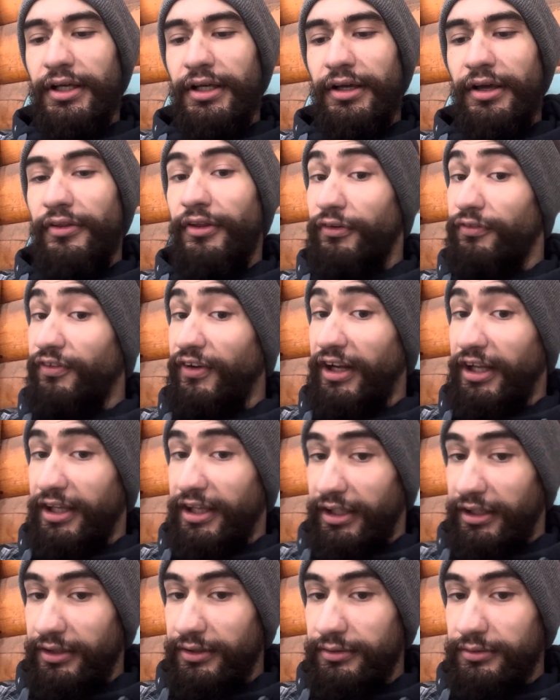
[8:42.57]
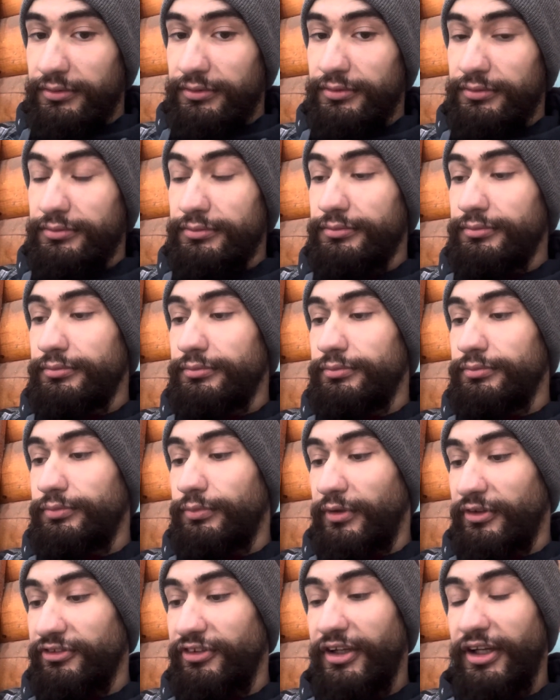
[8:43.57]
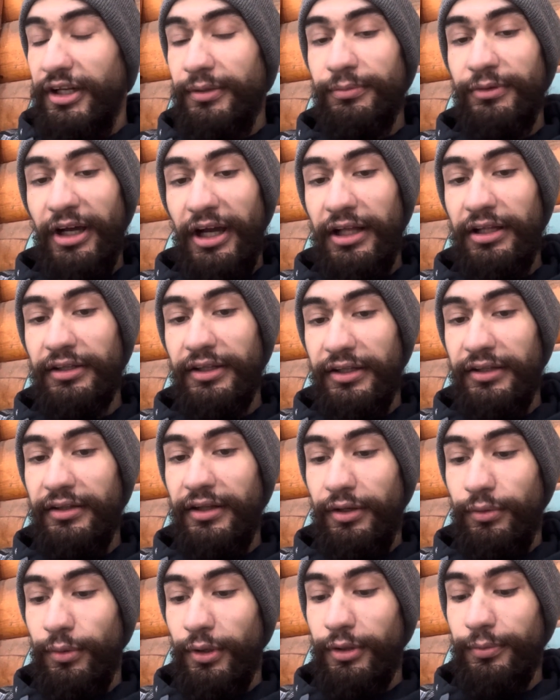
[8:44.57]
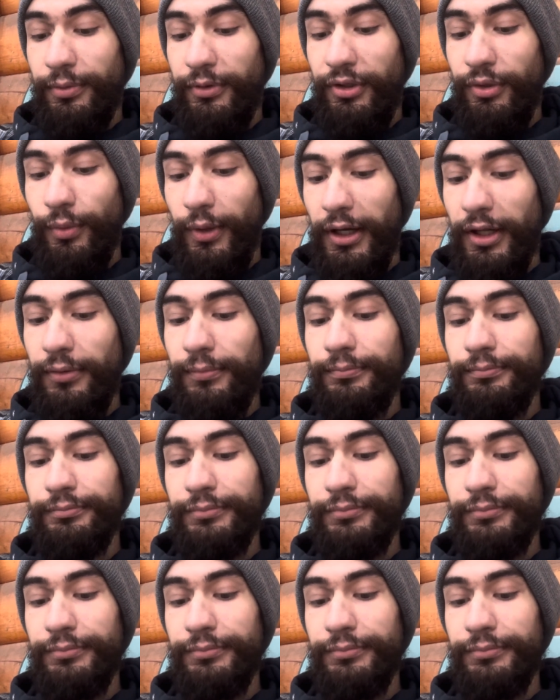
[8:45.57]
They're finicky. Once you get them dialed in, they work pretty well,